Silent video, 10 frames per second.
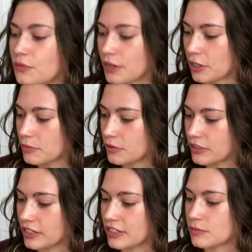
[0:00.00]
Rare
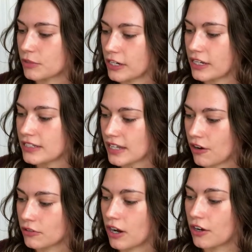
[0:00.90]
Beauty is breaking
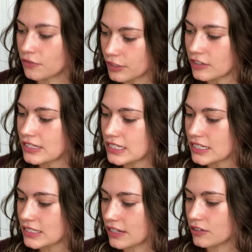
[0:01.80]
down unrealistic
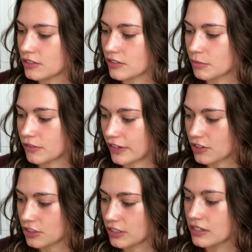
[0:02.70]
standards of
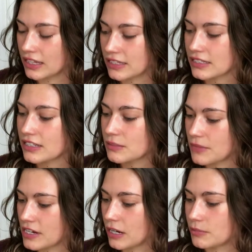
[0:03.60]
perfection. This is
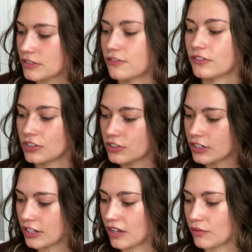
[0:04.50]
makeup to feel
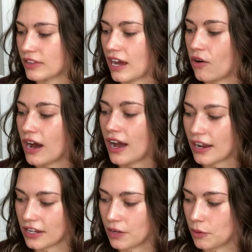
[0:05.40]
good in without
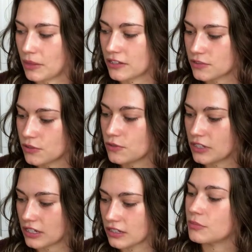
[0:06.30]
hiding what makes you
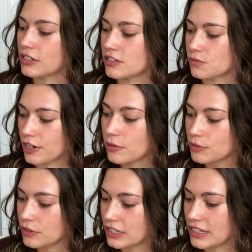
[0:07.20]
unique because Rare
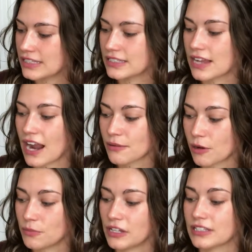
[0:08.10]
Beauty is not
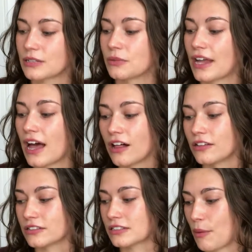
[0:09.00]
about being someone
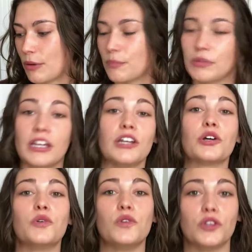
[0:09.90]
else, but being
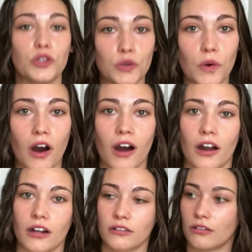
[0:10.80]
who you
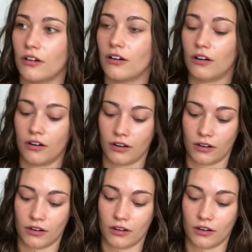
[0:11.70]
are. Oh,